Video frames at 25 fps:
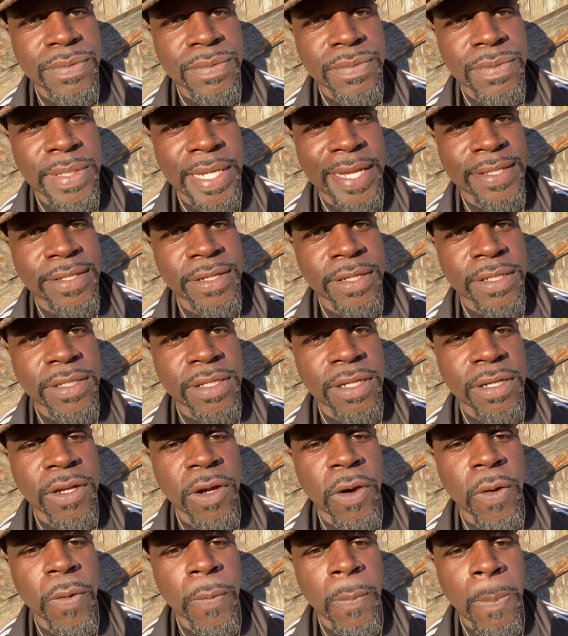They had took the
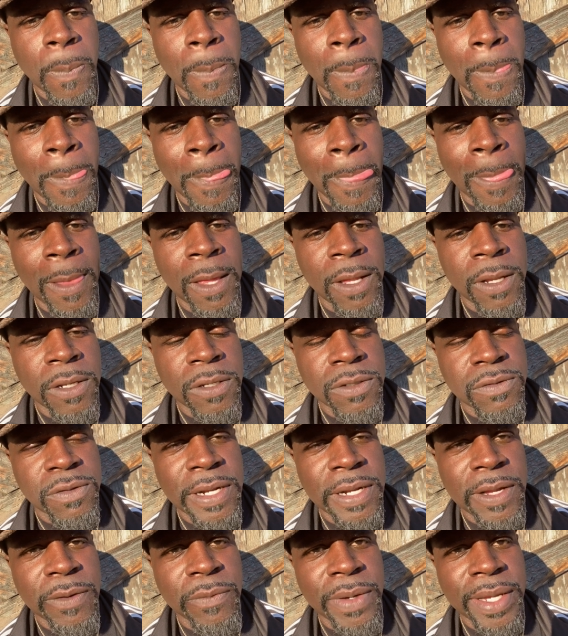coat.
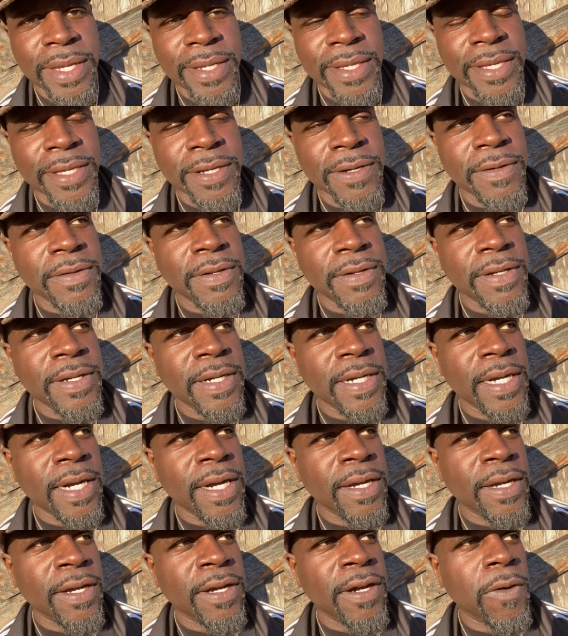So they went and killed a,
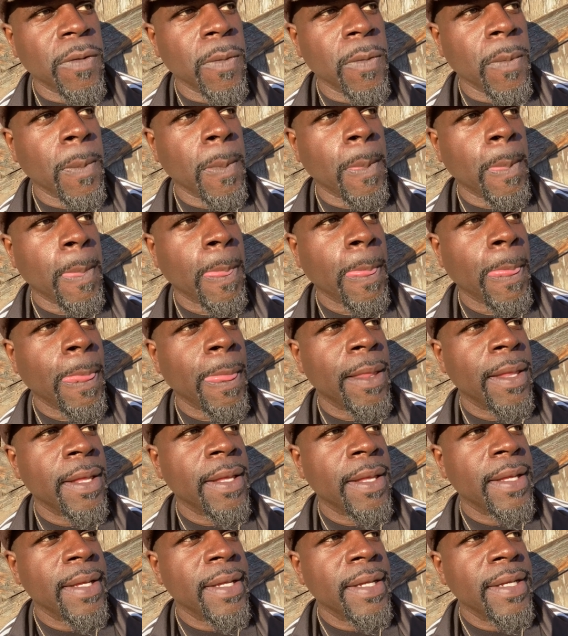a goat
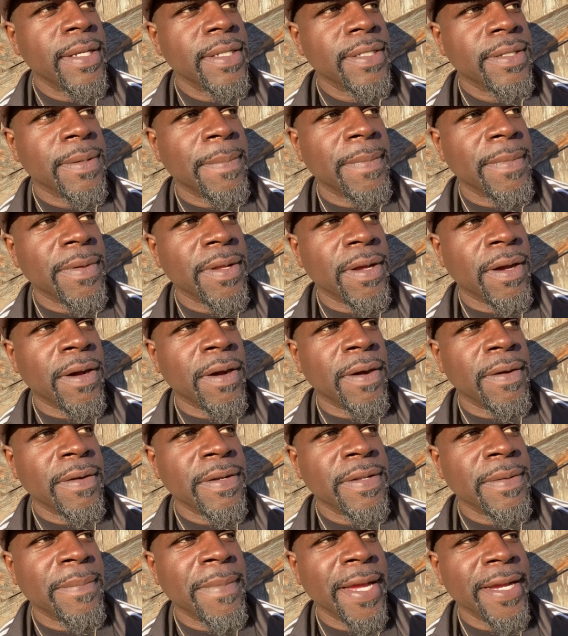to, uh,
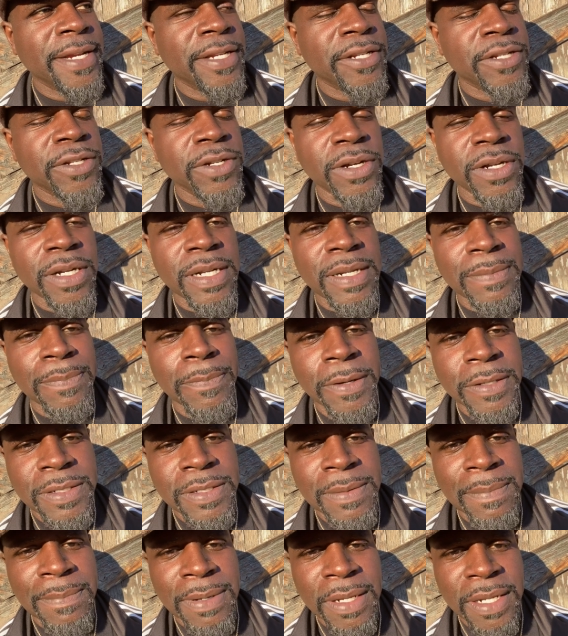to make sure to
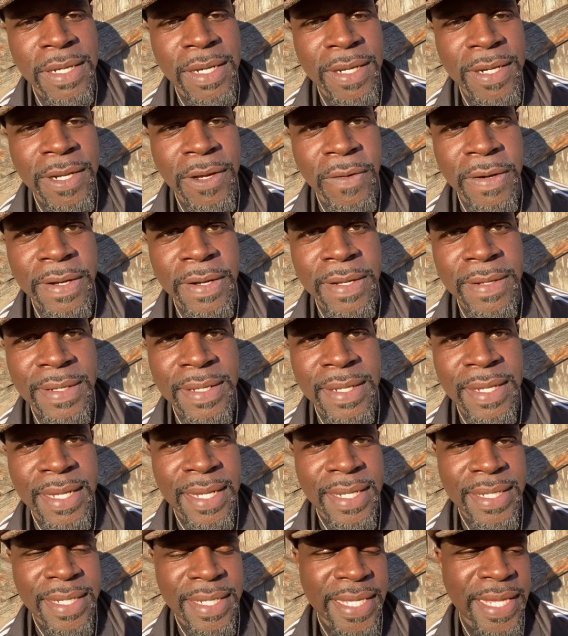put some blood on it
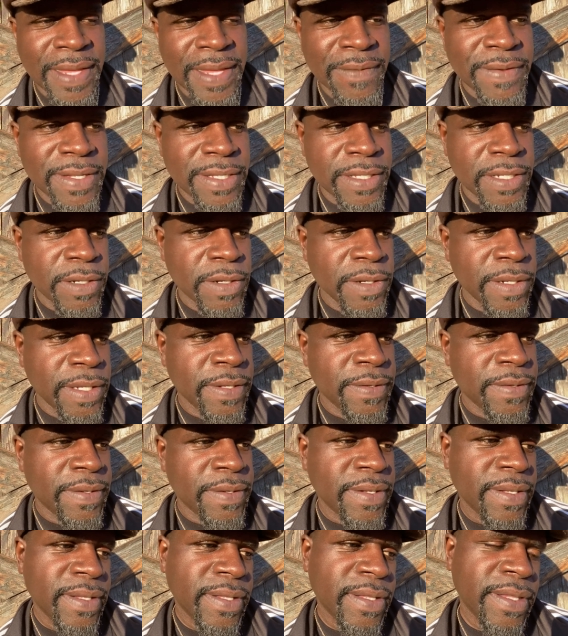to give it to
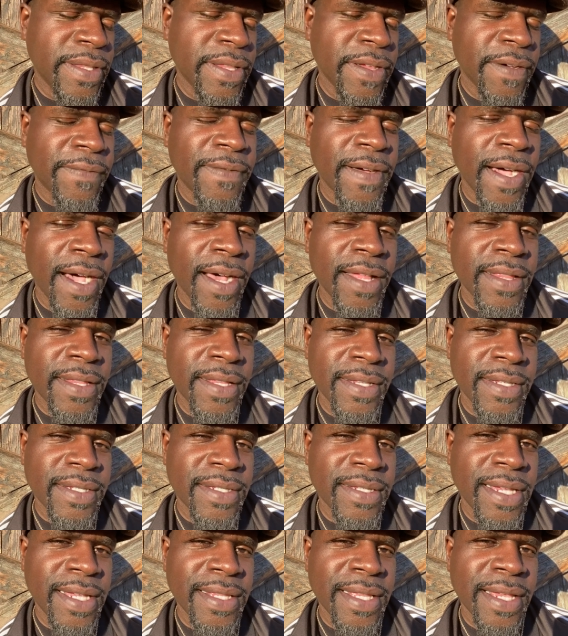their father and
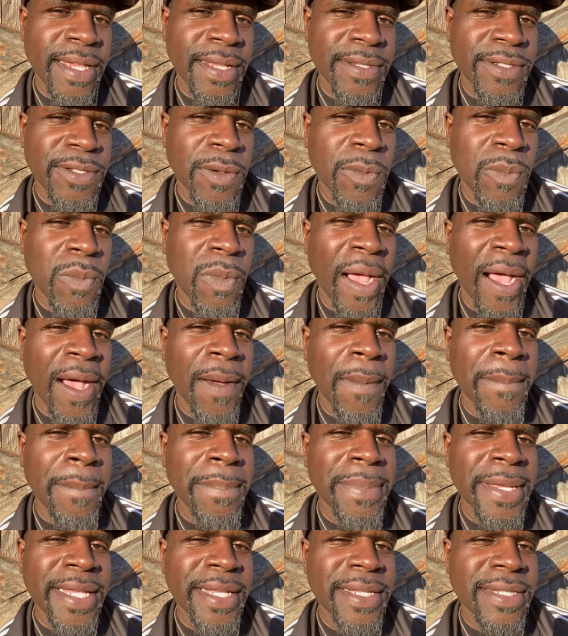said that some
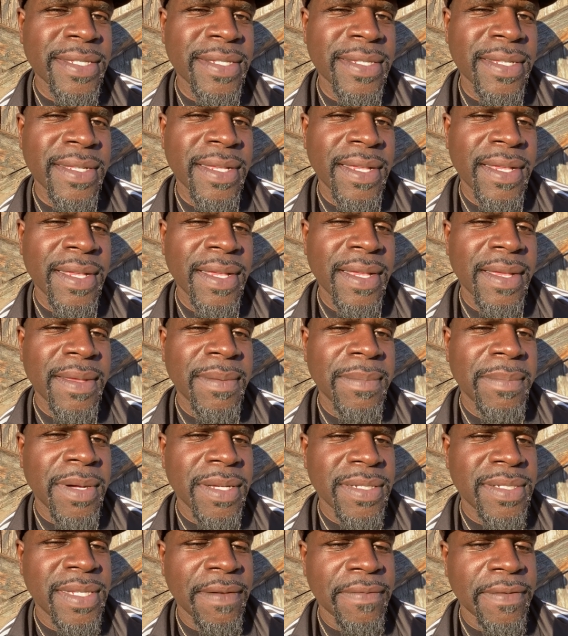wild beast
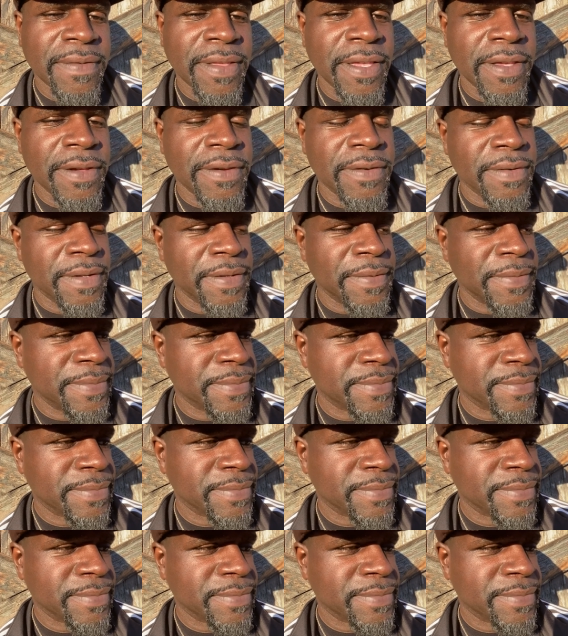must have killed him.